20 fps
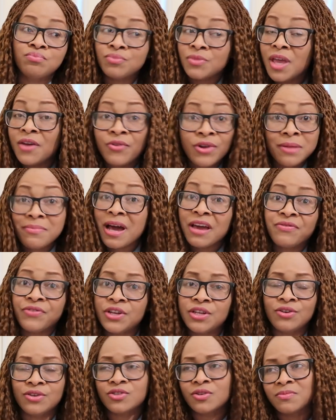even in my
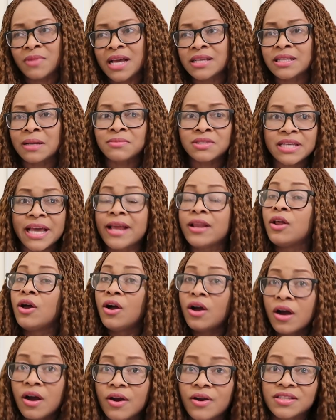videos, sometimes I'm saying
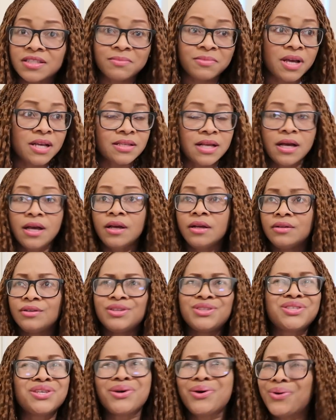her, sometimes
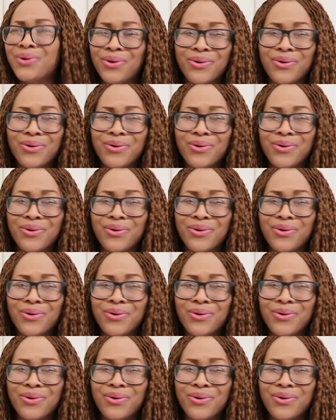is it her?